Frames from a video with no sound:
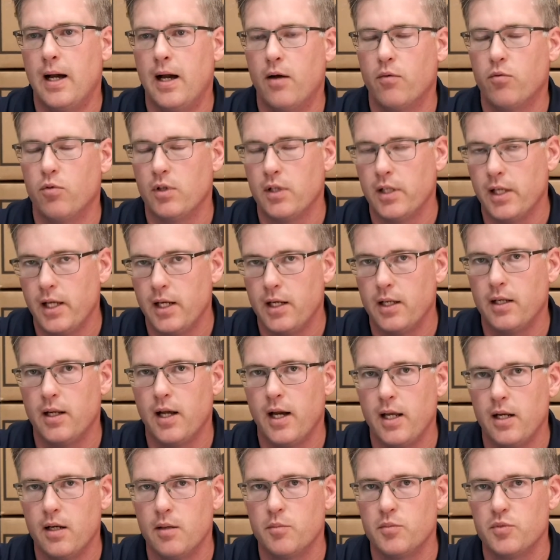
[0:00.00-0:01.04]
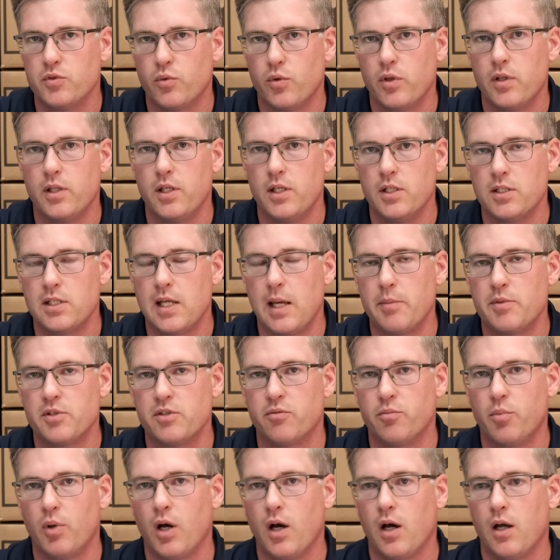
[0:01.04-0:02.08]
related items with these types
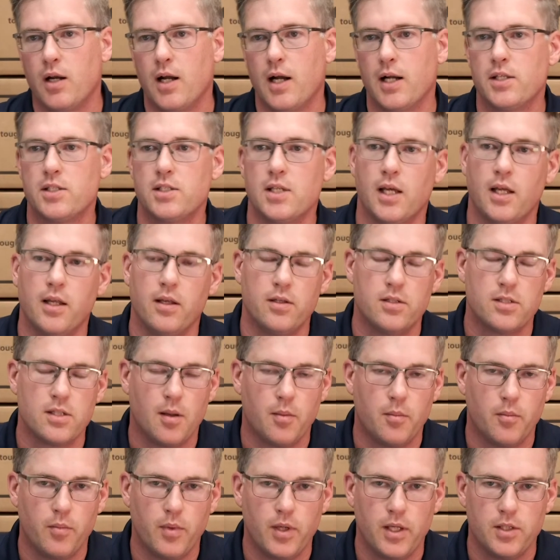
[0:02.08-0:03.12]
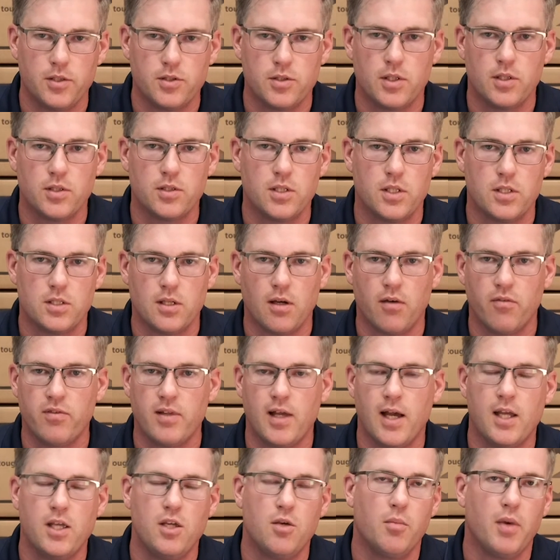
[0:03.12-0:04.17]
of products, and some instances of
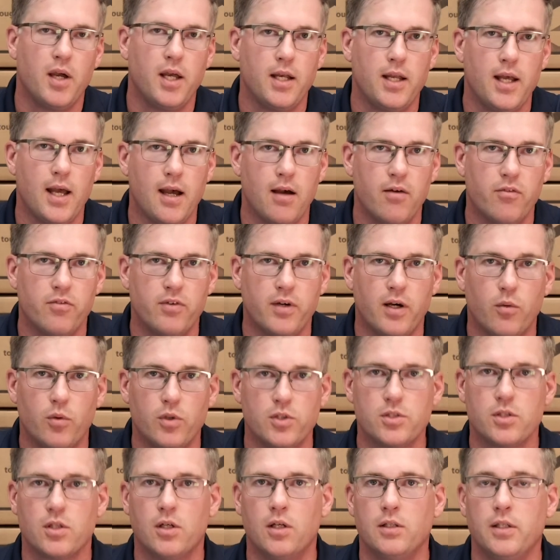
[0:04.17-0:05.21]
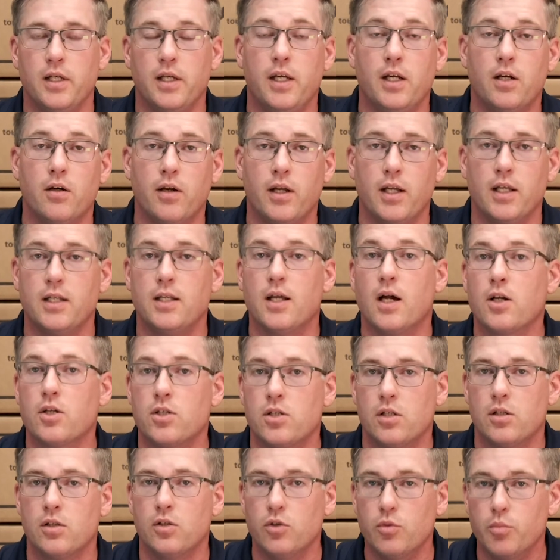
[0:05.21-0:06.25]
that you might have what's called a hearing
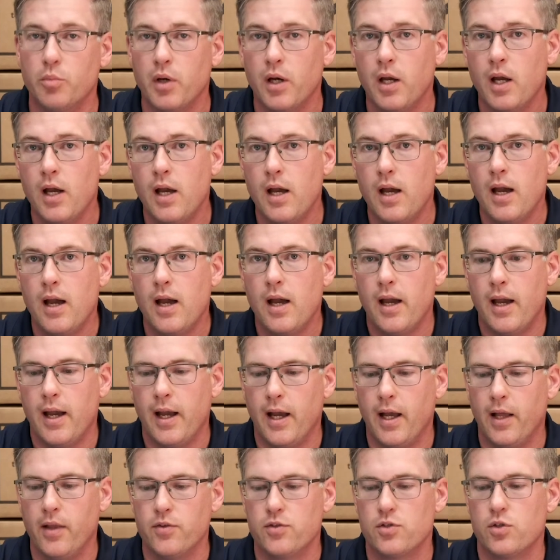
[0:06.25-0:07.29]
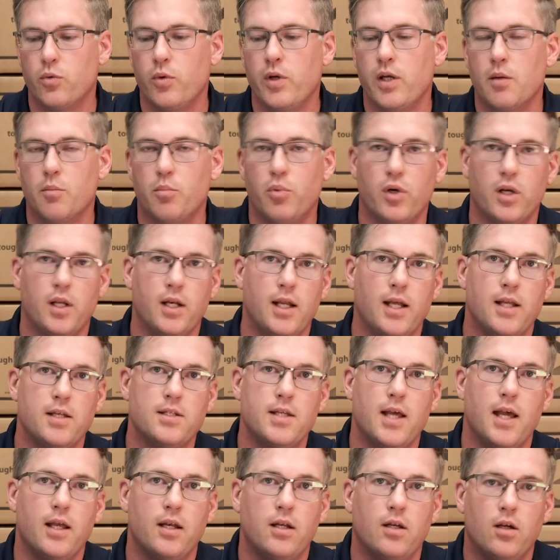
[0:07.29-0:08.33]
induction loop. And so we can put an
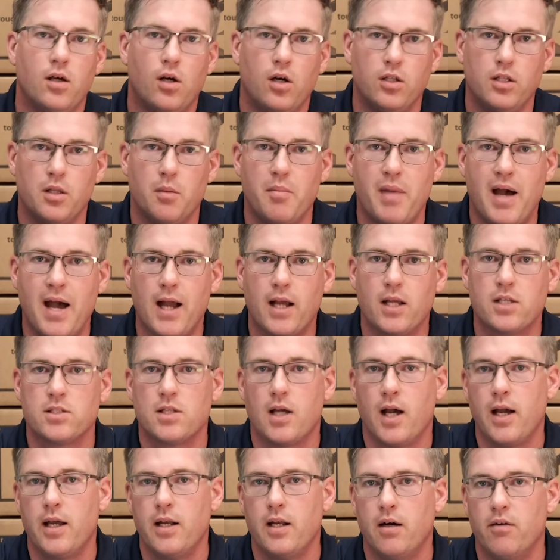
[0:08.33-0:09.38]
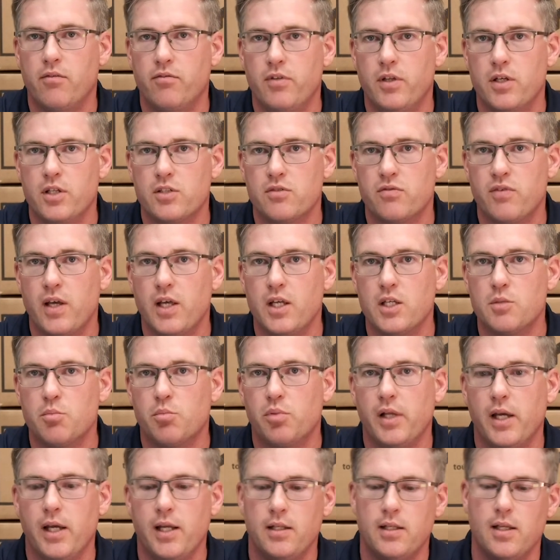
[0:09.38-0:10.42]
antenna on the back side of this
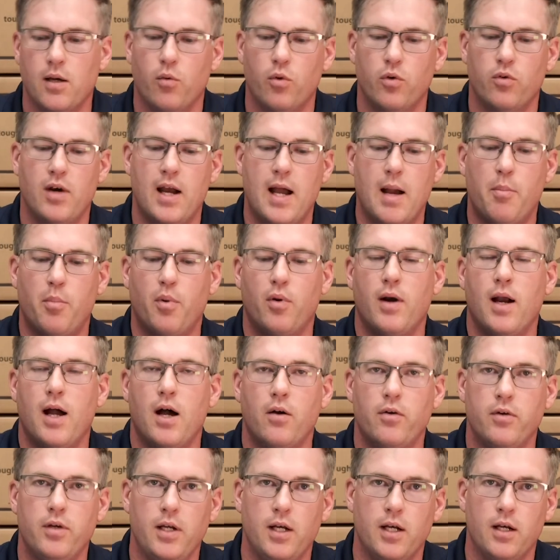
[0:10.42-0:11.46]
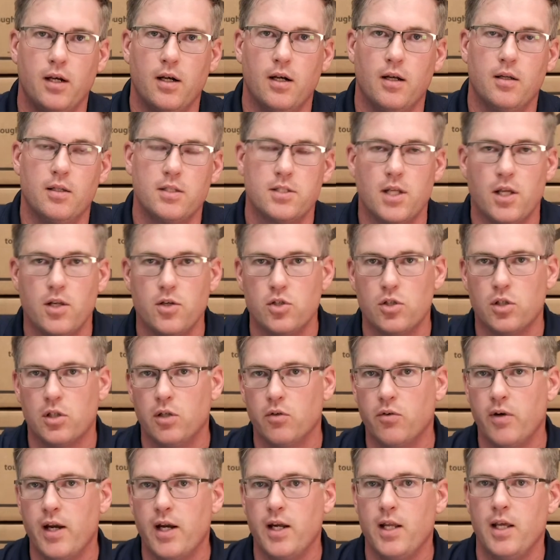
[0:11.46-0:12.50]
faceplate that would wrap around here and essentially
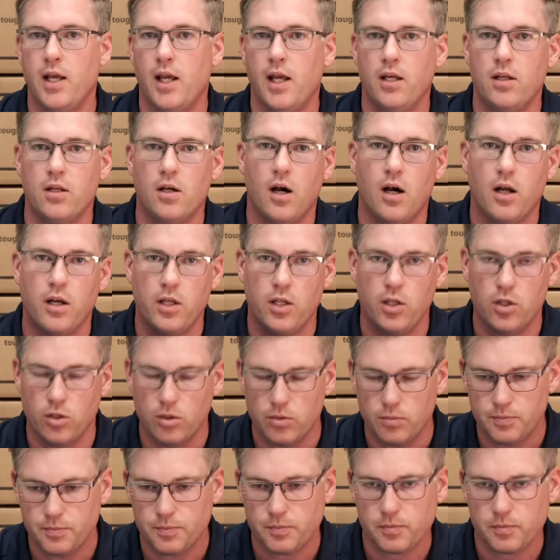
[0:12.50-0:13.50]
radiate audio